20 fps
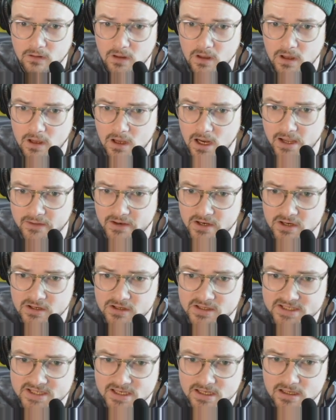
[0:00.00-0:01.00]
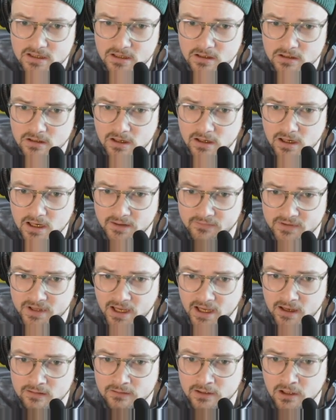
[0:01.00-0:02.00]
And then you can see here, I've
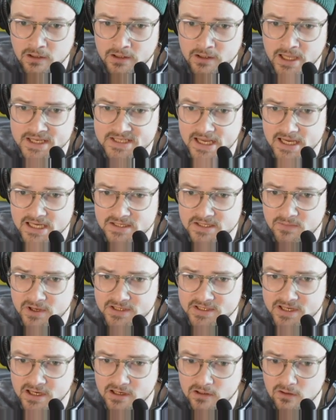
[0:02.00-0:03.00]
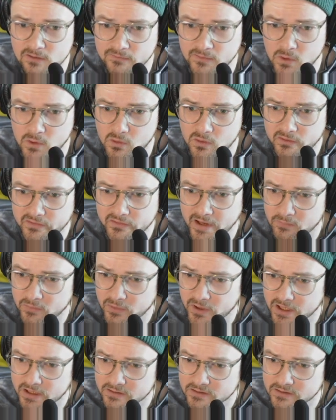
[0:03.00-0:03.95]
got Lil Nas X Montero vocal template.